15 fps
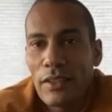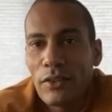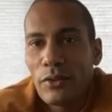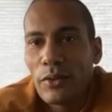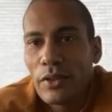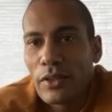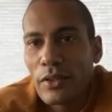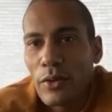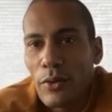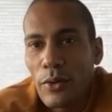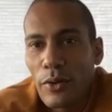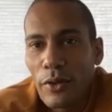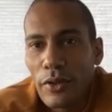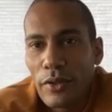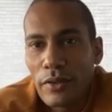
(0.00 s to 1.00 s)
do the
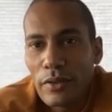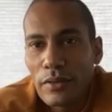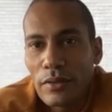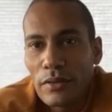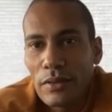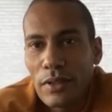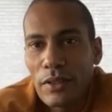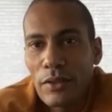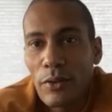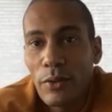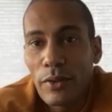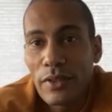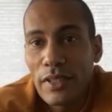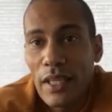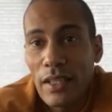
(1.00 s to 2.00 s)
core
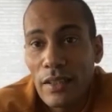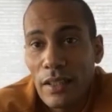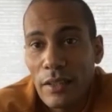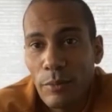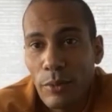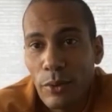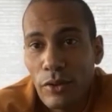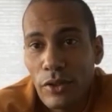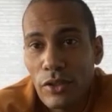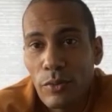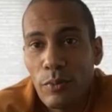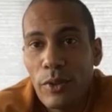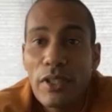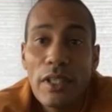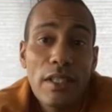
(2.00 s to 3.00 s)
satellite approach,
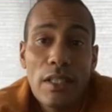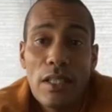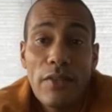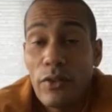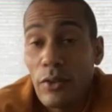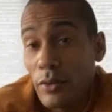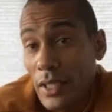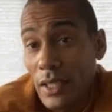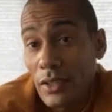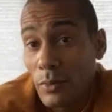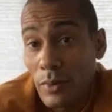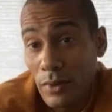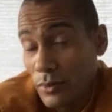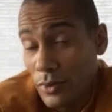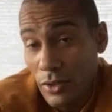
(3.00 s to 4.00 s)
which I didn't even know that's
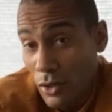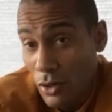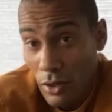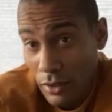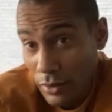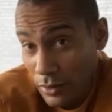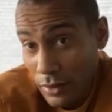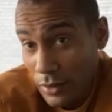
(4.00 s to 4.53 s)
what it was called.